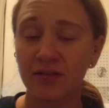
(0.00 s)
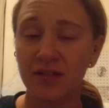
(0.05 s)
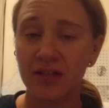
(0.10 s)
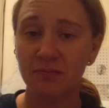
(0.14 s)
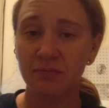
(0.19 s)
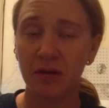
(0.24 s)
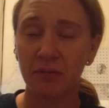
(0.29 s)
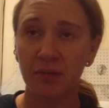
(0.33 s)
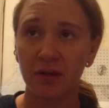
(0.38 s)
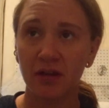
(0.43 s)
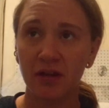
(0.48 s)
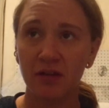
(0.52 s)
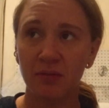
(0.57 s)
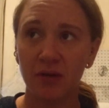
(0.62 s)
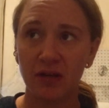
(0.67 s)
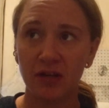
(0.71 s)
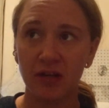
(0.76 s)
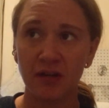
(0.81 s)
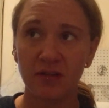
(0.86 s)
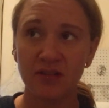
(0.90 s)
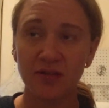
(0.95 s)
how deep my belly
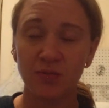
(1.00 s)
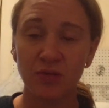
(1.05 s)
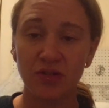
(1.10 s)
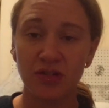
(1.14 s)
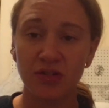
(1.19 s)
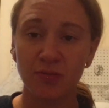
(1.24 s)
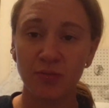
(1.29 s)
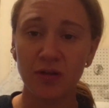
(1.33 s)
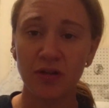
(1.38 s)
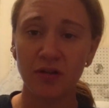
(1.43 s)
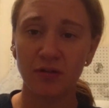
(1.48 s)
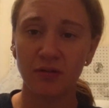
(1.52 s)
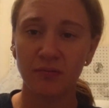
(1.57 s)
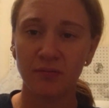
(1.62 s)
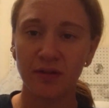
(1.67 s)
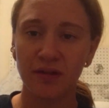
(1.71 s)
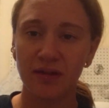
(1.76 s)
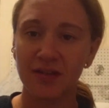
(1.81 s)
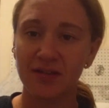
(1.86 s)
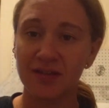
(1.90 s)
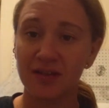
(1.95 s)
button is, which is weird
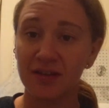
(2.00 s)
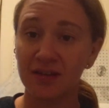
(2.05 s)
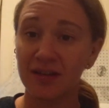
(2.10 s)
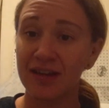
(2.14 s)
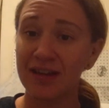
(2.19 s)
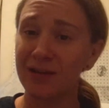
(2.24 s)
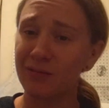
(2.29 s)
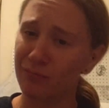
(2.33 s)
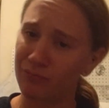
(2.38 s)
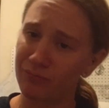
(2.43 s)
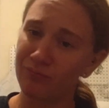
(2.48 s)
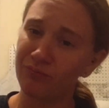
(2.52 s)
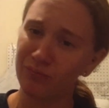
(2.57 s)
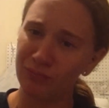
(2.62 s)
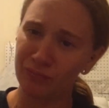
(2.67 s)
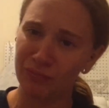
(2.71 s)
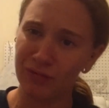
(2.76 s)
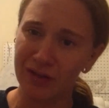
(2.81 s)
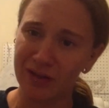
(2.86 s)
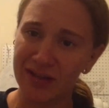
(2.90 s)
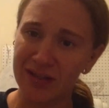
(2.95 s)
because it
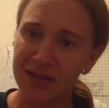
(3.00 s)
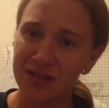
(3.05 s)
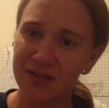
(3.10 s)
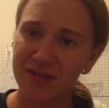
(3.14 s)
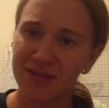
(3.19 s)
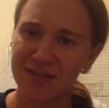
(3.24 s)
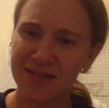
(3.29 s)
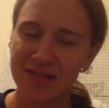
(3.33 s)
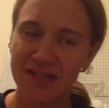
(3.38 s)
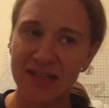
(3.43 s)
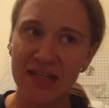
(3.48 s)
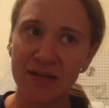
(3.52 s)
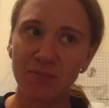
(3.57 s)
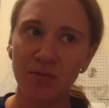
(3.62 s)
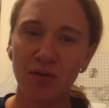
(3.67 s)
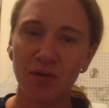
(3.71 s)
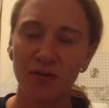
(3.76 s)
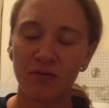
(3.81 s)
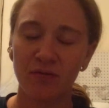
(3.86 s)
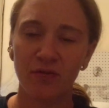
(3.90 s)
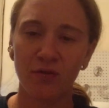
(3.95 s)
really is deep
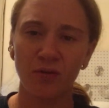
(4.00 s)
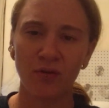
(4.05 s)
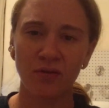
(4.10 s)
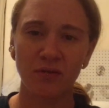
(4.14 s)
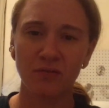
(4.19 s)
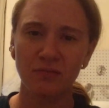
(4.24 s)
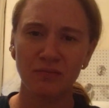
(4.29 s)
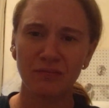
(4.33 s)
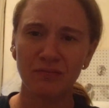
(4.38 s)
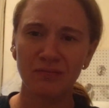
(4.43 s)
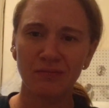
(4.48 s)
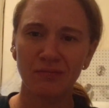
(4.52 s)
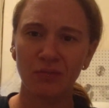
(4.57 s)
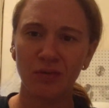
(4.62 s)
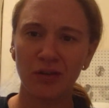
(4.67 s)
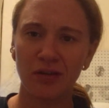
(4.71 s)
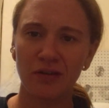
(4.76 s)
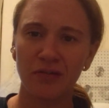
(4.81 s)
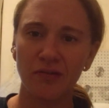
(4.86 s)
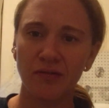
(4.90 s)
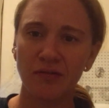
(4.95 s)
for
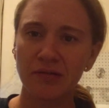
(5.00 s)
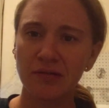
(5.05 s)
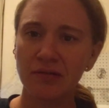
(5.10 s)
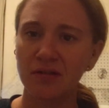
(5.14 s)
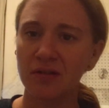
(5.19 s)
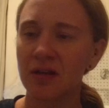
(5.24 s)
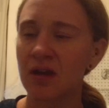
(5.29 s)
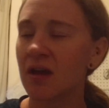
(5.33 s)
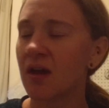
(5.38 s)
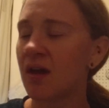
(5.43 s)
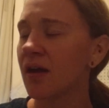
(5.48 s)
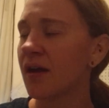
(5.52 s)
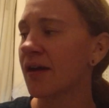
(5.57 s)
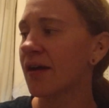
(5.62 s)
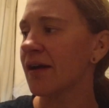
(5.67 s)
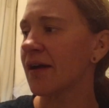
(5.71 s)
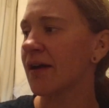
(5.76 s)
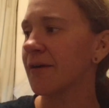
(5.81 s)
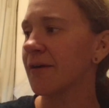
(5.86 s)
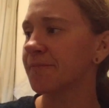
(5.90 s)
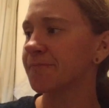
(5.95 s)
whatever reason.
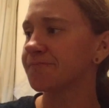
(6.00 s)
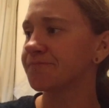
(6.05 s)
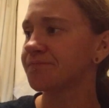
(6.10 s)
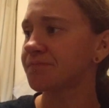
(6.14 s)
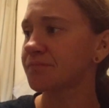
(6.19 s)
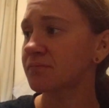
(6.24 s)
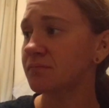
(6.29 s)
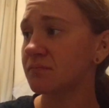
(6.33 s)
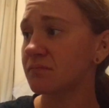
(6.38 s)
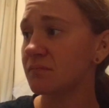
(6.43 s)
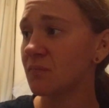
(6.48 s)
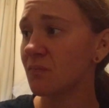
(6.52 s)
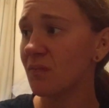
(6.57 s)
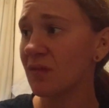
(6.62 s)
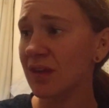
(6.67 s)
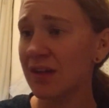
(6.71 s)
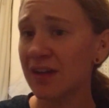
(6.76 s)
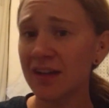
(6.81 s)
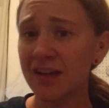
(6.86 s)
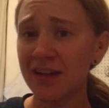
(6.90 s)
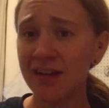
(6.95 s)
Um,
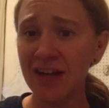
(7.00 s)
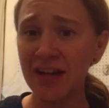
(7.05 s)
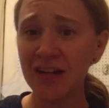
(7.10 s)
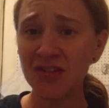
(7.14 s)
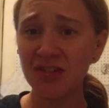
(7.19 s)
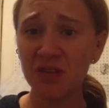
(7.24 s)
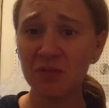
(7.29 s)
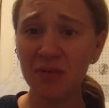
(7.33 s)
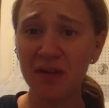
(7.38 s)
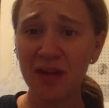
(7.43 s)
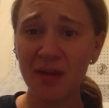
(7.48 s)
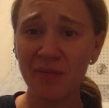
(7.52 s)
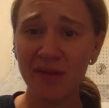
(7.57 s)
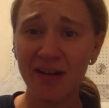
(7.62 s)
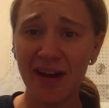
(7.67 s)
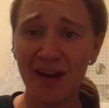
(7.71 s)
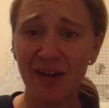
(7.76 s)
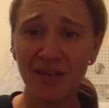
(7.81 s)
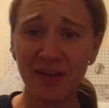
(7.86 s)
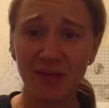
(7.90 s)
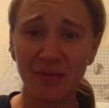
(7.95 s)
It actually became
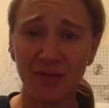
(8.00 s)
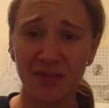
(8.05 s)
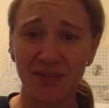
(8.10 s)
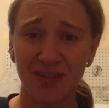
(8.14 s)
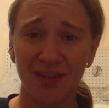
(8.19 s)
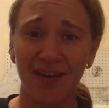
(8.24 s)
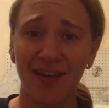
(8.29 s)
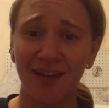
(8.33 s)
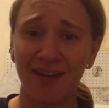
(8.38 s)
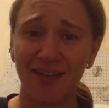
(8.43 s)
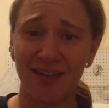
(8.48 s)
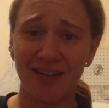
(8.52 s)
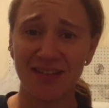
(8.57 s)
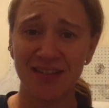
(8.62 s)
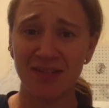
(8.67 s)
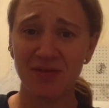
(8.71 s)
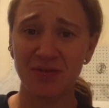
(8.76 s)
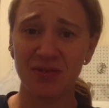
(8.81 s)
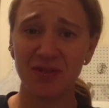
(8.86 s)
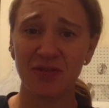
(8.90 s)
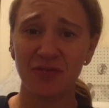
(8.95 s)
an outie with Clyde
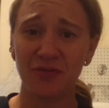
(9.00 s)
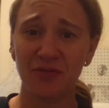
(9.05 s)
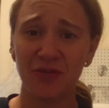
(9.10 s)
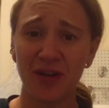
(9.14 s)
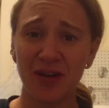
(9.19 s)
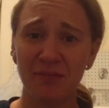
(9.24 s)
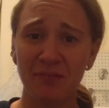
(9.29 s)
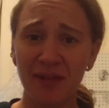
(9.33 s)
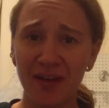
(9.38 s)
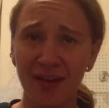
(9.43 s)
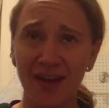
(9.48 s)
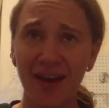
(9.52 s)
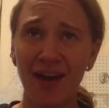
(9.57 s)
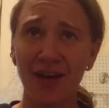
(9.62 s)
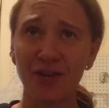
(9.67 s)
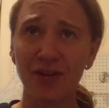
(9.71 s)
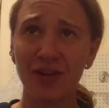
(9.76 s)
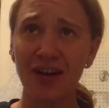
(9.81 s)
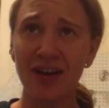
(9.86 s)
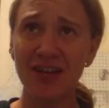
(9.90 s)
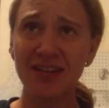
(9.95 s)
because he was so freaking big.
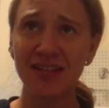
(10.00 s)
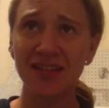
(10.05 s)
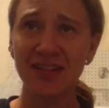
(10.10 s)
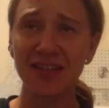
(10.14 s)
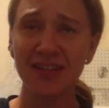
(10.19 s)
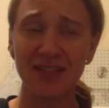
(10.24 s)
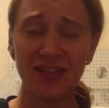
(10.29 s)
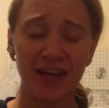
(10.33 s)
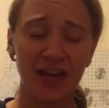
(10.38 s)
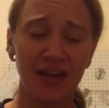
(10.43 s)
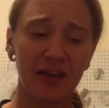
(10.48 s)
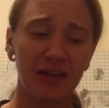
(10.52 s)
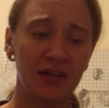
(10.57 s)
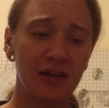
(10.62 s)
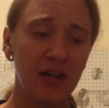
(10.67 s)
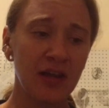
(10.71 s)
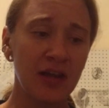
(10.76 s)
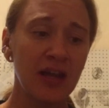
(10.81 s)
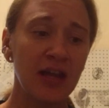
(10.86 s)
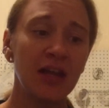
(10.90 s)
How crazy is that?